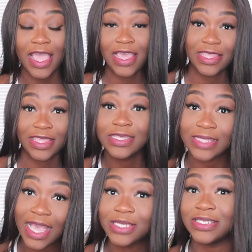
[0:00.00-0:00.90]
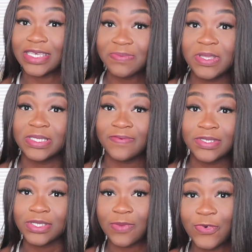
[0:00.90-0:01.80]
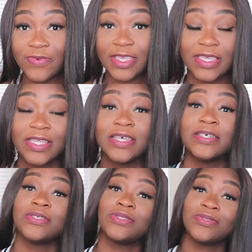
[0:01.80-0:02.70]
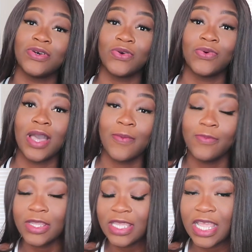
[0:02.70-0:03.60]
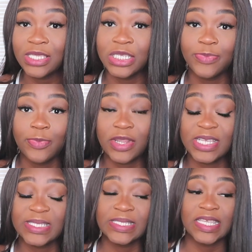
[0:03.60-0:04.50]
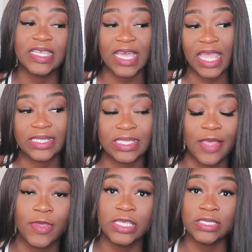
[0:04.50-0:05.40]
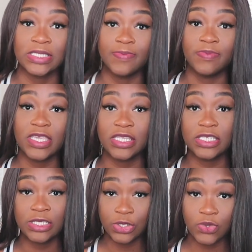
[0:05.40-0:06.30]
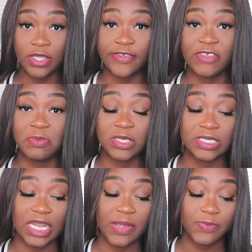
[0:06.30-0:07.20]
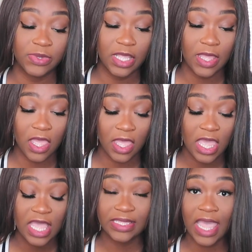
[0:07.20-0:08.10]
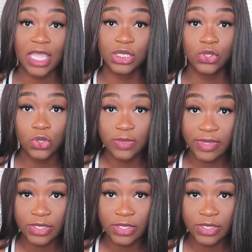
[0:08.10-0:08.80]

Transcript: it's actually expensive to start moving in. So I'm looking at cheaper places, and guys, amongst me and these two other females that that actually go to